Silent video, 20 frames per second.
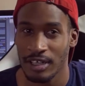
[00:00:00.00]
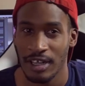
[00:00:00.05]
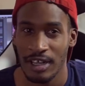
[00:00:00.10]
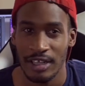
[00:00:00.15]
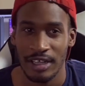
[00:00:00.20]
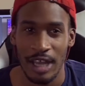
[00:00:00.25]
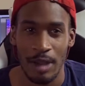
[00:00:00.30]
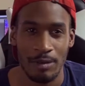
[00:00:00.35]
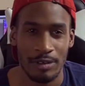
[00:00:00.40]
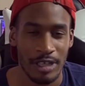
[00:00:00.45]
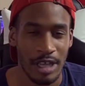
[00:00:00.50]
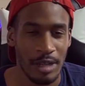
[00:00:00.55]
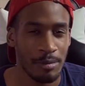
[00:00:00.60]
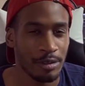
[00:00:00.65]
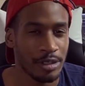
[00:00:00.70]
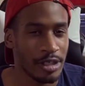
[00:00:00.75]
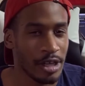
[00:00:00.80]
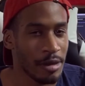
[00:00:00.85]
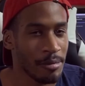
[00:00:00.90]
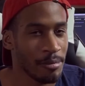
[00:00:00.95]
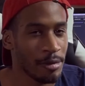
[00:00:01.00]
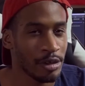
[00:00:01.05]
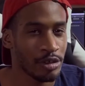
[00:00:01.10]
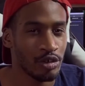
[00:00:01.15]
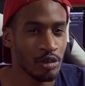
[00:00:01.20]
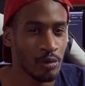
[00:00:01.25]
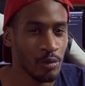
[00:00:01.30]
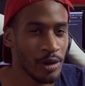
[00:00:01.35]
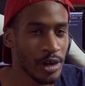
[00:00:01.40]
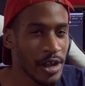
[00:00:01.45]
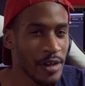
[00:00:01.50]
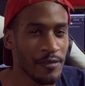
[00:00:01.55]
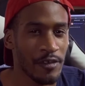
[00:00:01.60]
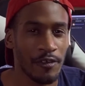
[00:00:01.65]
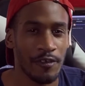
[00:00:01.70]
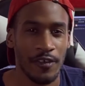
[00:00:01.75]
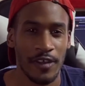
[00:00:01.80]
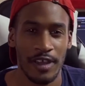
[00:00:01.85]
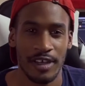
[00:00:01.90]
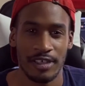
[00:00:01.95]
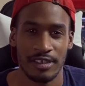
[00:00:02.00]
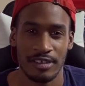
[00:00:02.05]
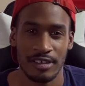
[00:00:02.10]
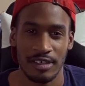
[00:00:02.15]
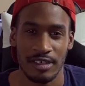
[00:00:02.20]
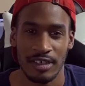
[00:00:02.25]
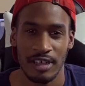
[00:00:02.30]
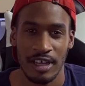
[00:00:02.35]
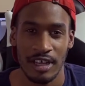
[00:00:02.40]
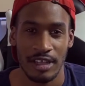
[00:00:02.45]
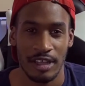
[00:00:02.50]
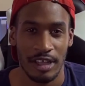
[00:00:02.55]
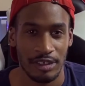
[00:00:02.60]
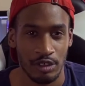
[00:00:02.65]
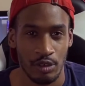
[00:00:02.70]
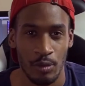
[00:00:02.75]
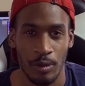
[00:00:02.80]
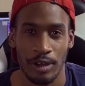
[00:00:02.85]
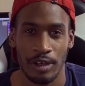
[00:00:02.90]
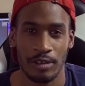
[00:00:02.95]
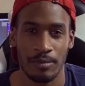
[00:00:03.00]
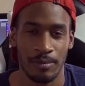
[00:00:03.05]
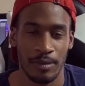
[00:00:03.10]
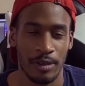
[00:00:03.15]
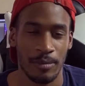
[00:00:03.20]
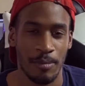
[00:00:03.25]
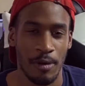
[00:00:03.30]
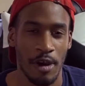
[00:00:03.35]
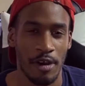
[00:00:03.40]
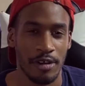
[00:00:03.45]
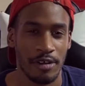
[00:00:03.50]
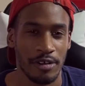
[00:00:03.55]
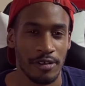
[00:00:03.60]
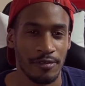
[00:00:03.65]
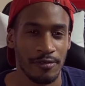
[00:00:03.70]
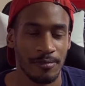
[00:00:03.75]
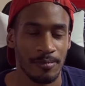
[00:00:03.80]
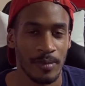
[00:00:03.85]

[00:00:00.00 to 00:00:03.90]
that was able to immerse you in whatever fantasy that you wanted to be a part of?